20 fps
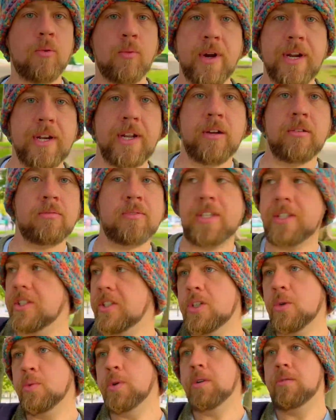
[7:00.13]
right now. This is
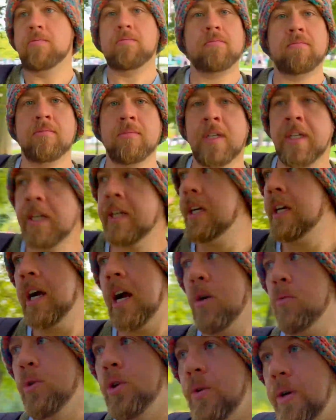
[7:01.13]
a route.
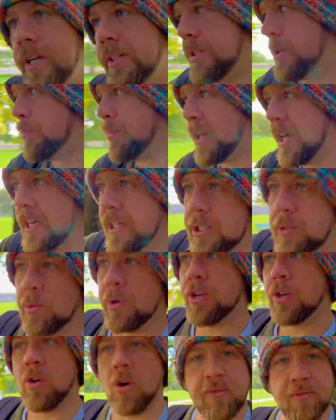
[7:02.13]
A route is a place where
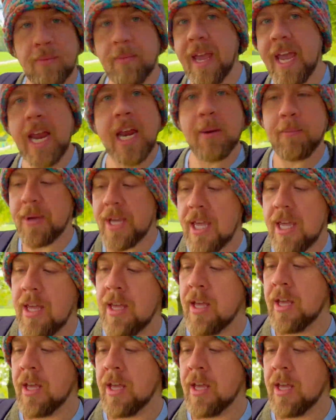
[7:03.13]
you go from A to B